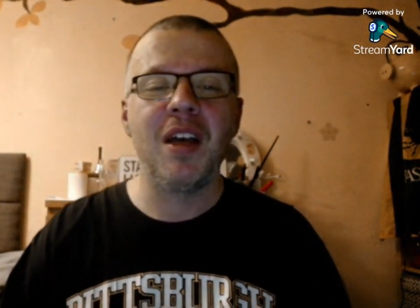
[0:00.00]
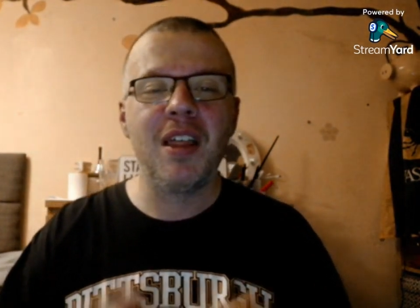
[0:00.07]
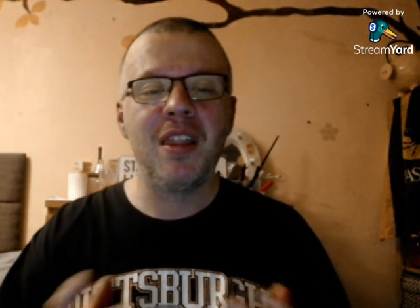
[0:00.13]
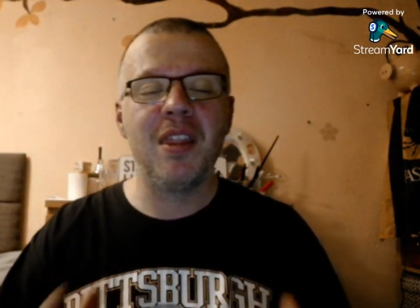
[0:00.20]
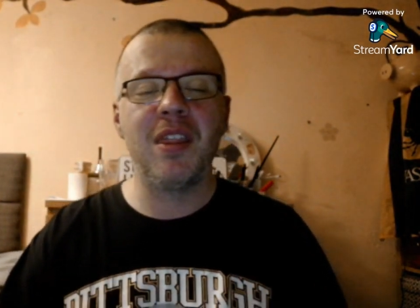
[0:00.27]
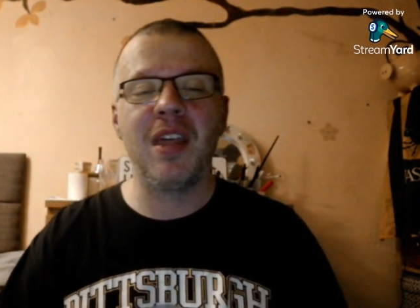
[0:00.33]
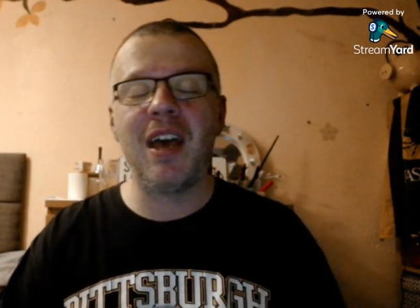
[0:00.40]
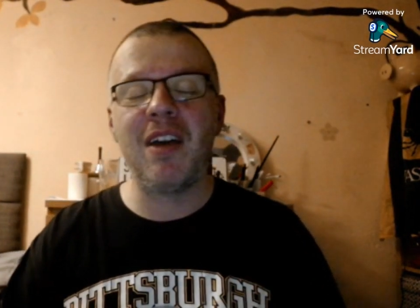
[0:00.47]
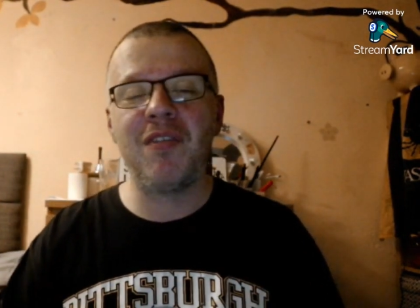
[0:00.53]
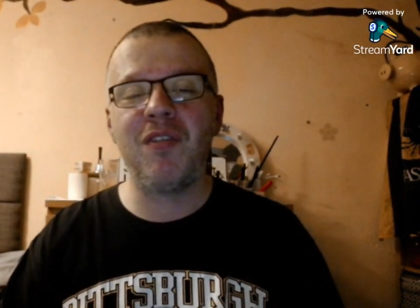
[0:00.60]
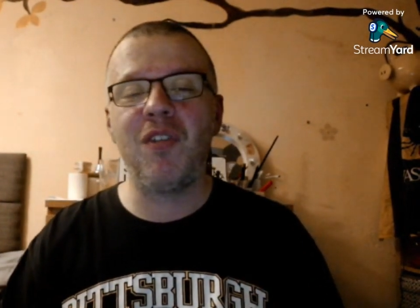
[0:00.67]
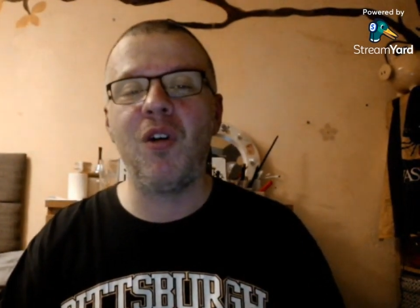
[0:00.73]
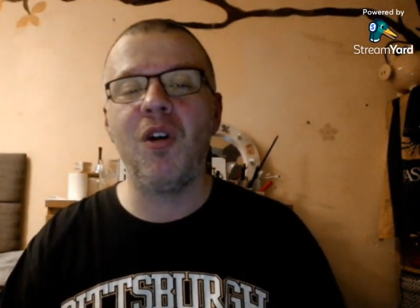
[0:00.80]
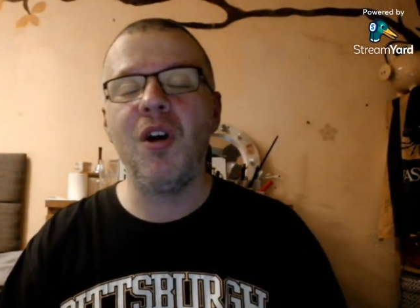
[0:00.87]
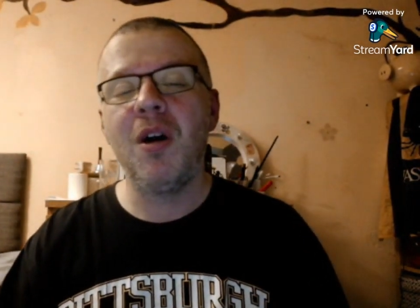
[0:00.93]

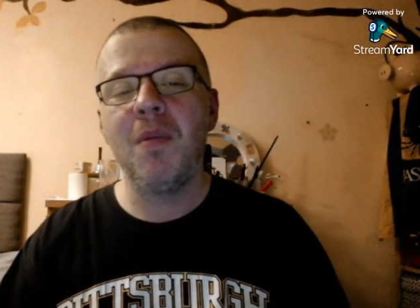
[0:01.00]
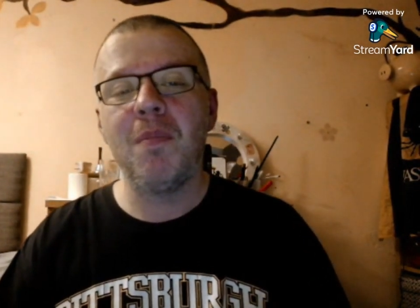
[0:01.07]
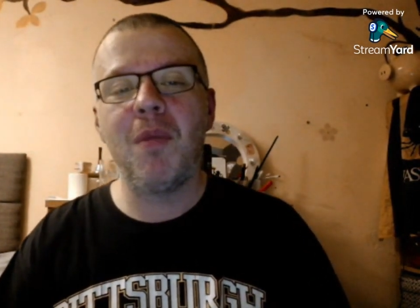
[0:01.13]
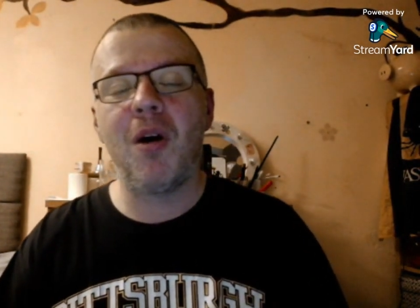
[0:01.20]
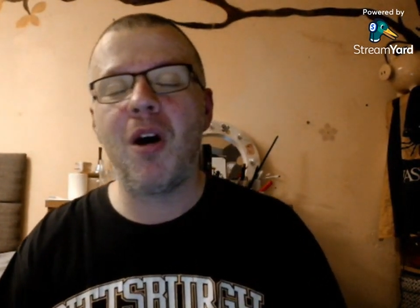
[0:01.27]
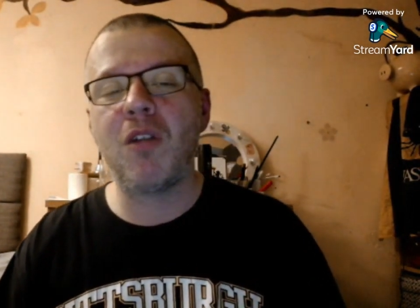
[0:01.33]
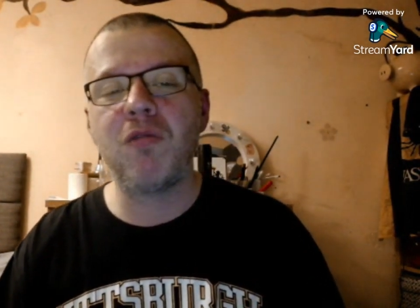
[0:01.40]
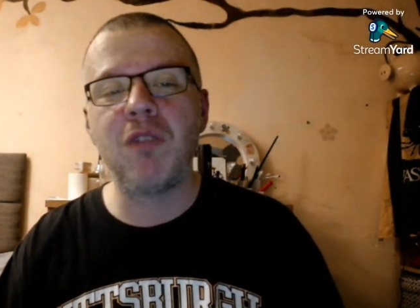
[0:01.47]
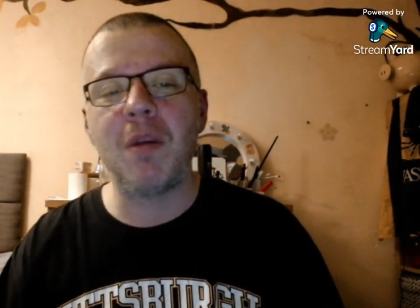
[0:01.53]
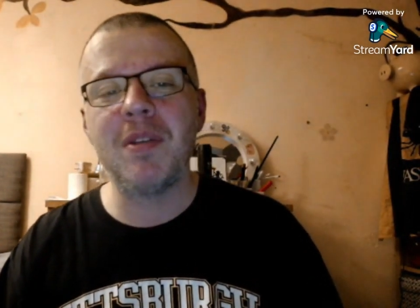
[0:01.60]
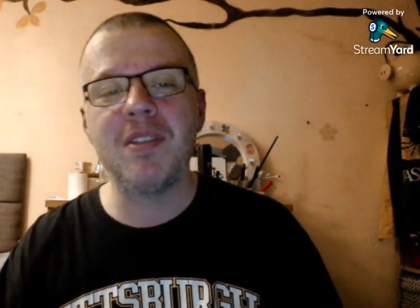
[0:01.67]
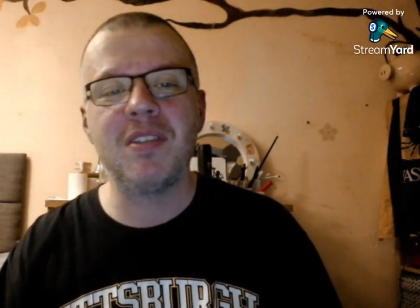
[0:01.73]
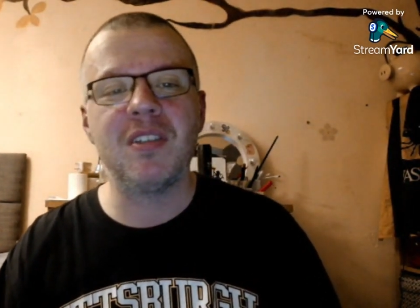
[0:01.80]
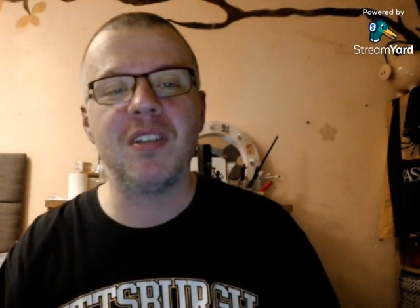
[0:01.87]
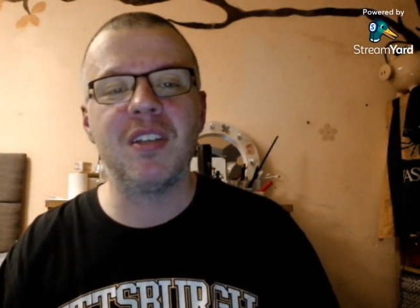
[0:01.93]
Therefore, Mark
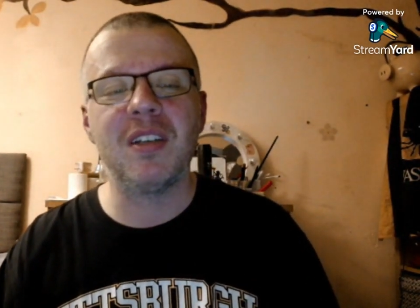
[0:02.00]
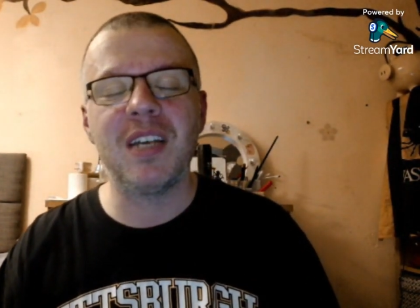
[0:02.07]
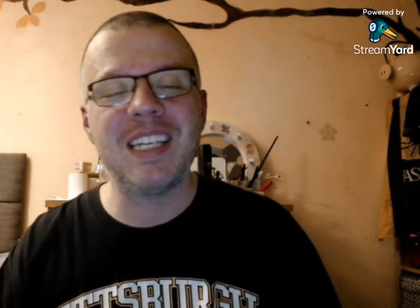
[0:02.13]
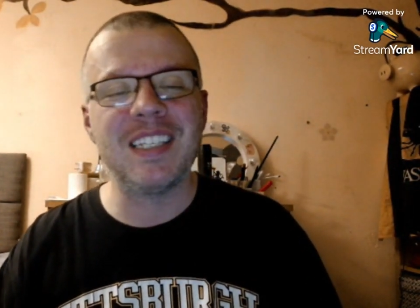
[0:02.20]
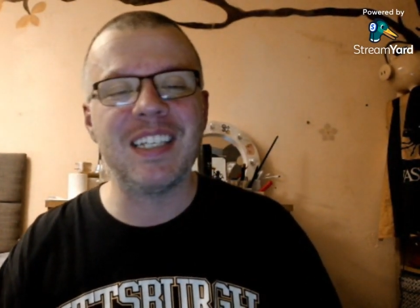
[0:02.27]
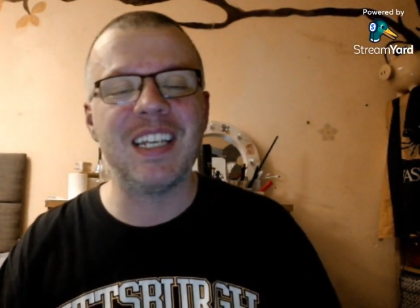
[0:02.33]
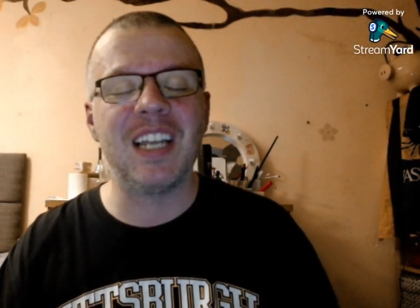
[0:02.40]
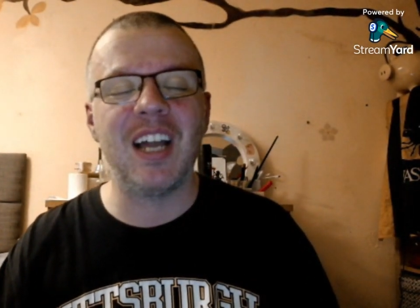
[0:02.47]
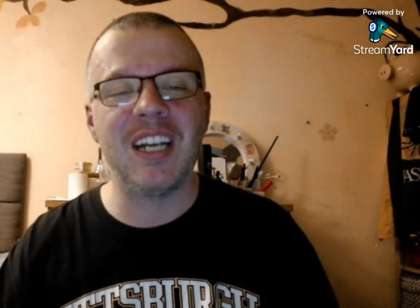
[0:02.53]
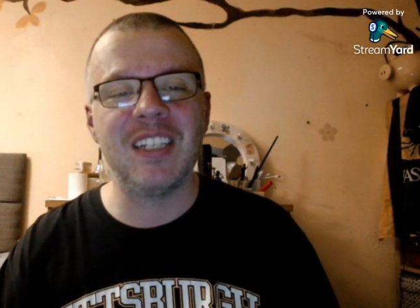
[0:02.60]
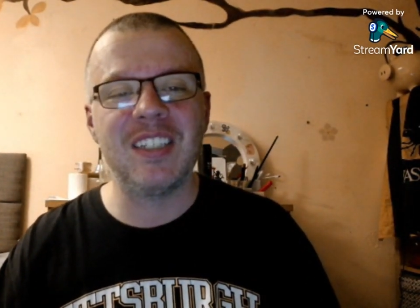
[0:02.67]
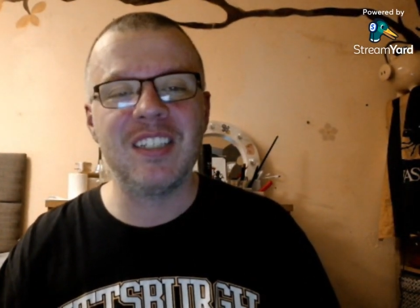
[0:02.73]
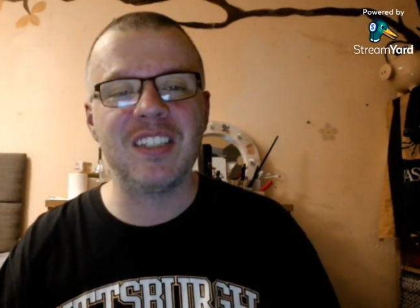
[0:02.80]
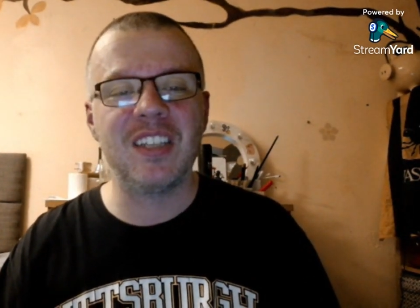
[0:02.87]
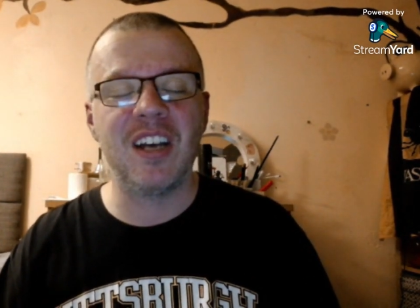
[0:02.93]
Robinson is in line to
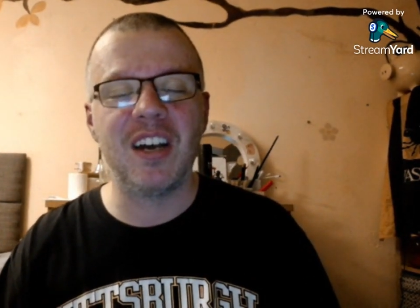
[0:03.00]
start